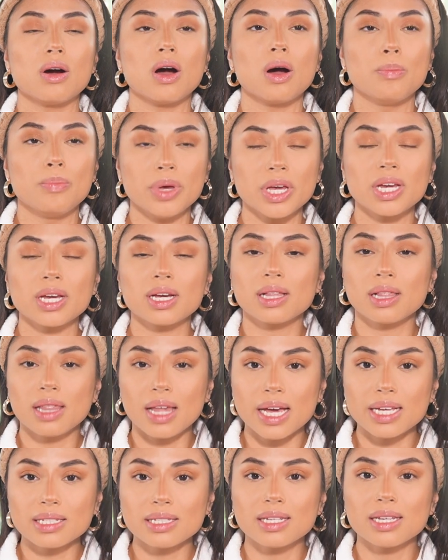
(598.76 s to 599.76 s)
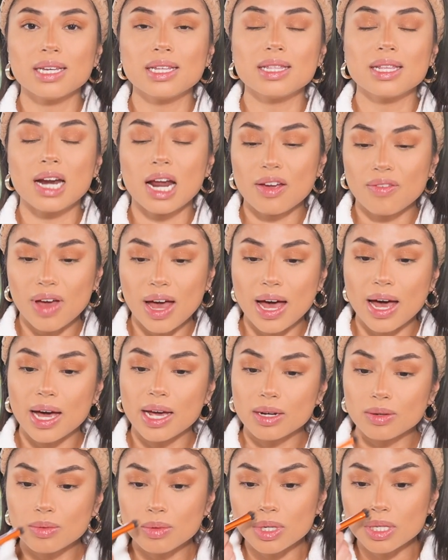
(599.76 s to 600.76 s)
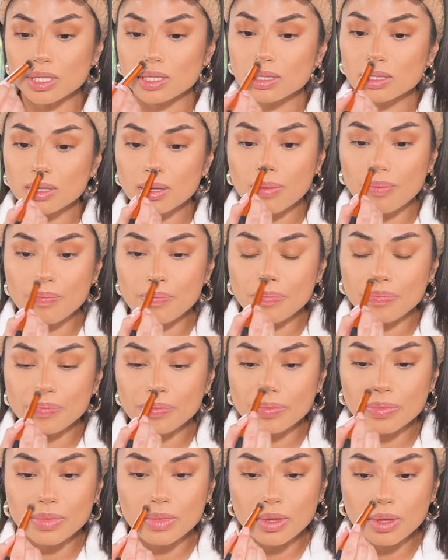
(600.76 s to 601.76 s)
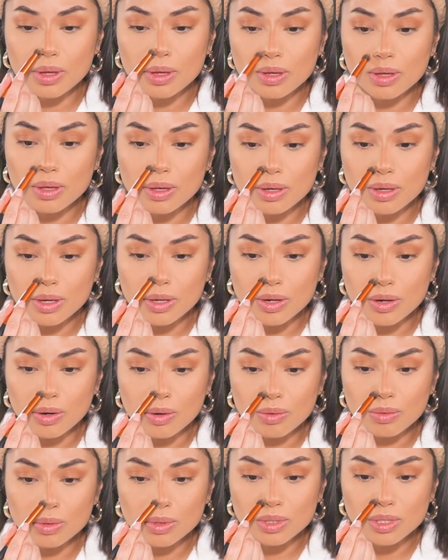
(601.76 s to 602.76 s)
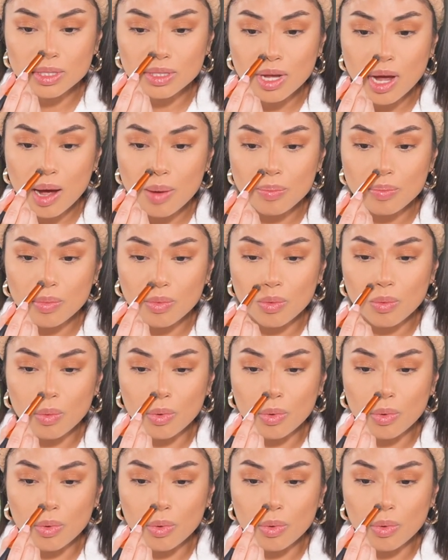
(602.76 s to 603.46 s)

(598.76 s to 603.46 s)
a big lesson that I've had was, you know, stop